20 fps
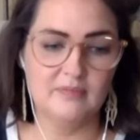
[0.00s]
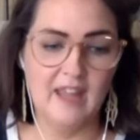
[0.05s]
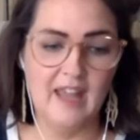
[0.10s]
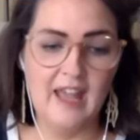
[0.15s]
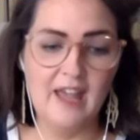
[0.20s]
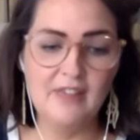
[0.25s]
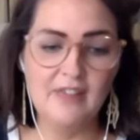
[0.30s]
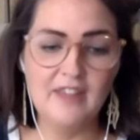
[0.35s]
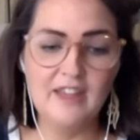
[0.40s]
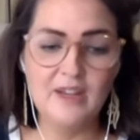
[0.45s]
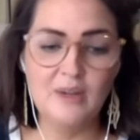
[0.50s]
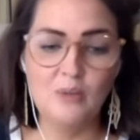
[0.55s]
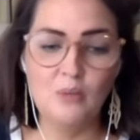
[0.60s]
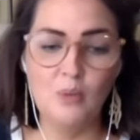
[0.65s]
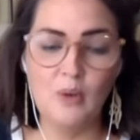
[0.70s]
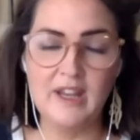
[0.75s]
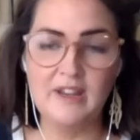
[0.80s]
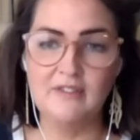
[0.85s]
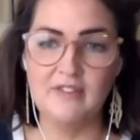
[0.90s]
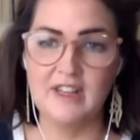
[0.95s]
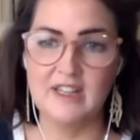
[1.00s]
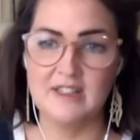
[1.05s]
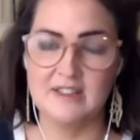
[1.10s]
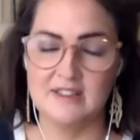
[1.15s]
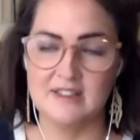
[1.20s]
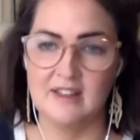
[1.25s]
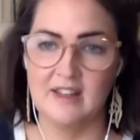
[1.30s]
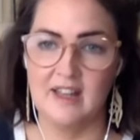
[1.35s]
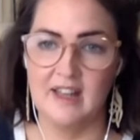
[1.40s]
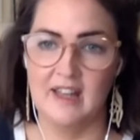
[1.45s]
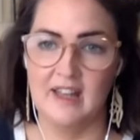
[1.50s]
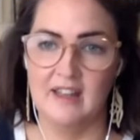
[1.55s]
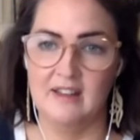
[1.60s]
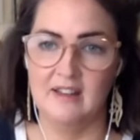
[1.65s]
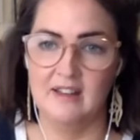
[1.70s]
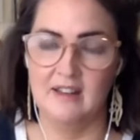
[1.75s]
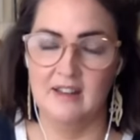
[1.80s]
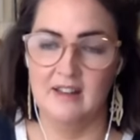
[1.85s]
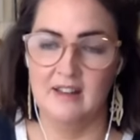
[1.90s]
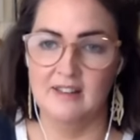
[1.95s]
how they can weave it into their
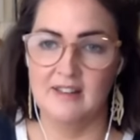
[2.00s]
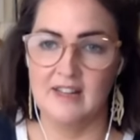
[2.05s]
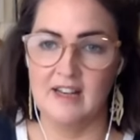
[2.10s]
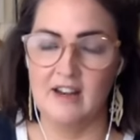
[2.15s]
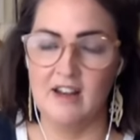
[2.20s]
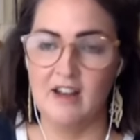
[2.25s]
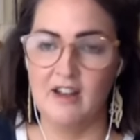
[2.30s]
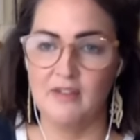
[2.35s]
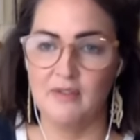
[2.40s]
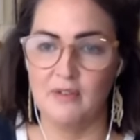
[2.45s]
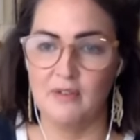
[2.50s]
their life,